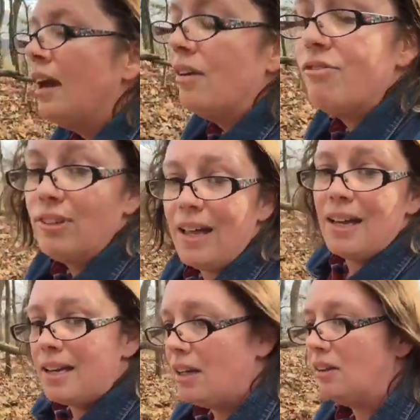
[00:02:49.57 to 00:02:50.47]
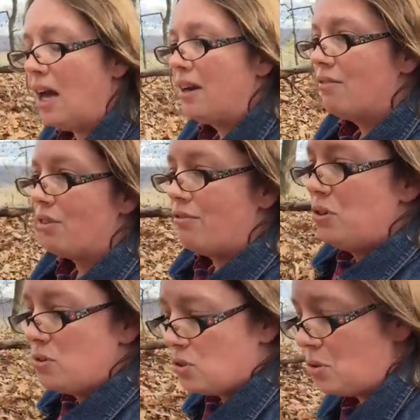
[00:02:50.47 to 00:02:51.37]
It flooded a lot of the
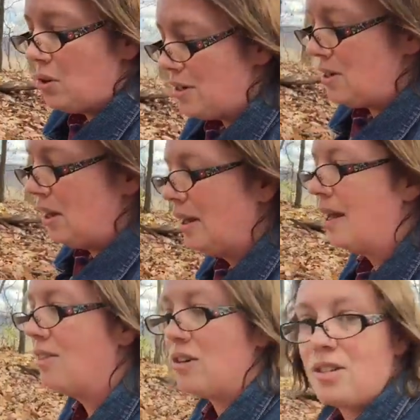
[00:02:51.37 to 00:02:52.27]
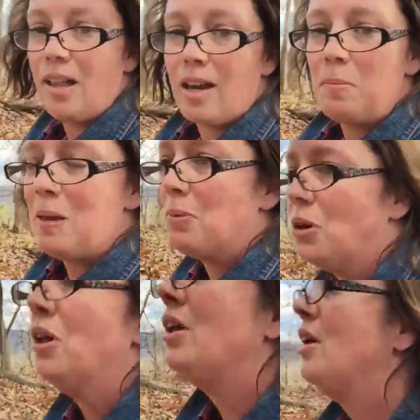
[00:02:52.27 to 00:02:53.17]
food stores, and there's a lot of
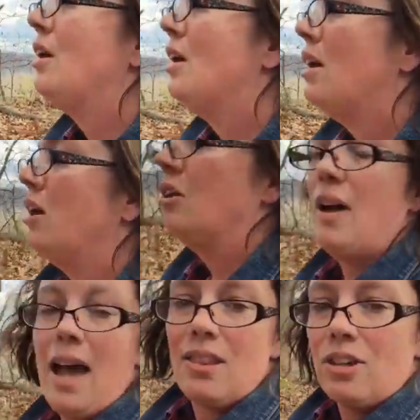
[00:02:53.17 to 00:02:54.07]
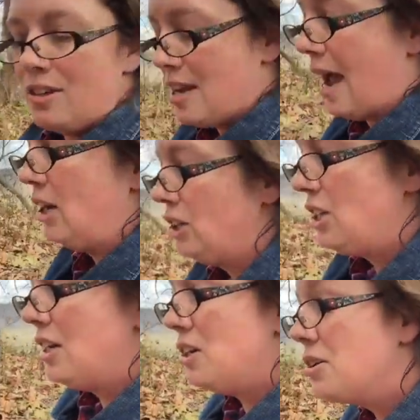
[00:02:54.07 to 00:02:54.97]
people who had their entire
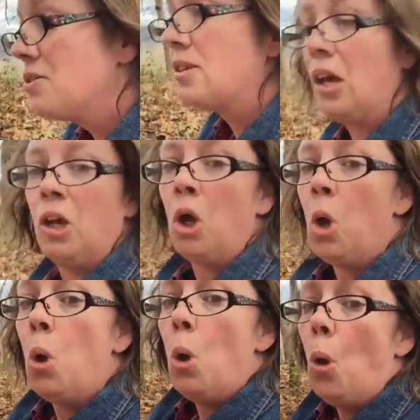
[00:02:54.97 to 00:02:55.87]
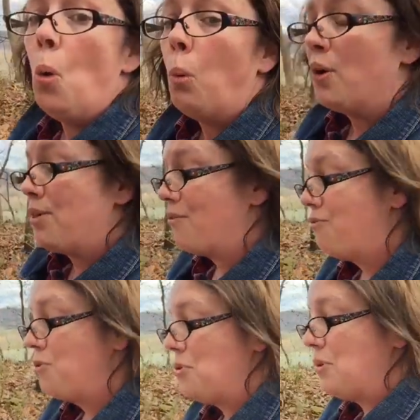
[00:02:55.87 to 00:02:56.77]
year's worth of
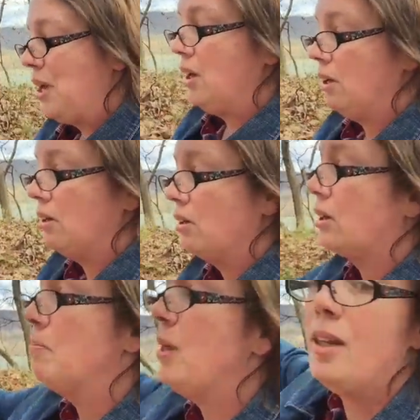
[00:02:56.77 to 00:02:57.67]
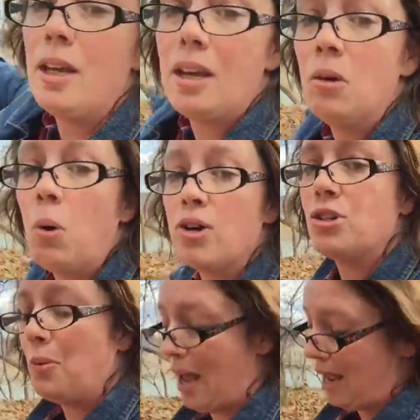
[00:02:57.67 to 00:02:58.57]
food completely
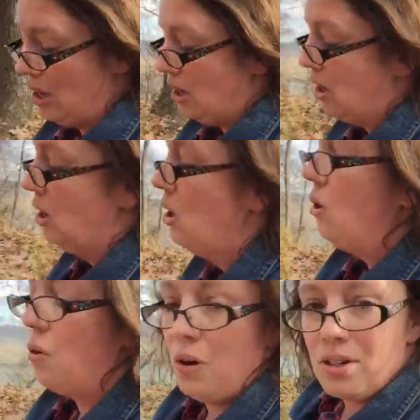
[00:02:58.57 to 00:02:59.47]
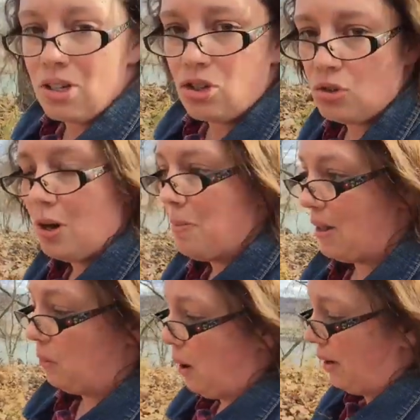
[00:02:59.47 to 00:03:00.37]
washed away or destroyed
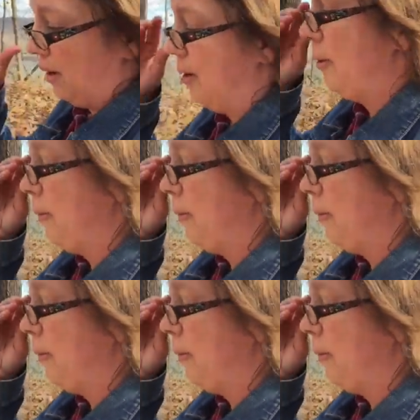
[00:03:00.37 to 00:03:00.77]
by the water,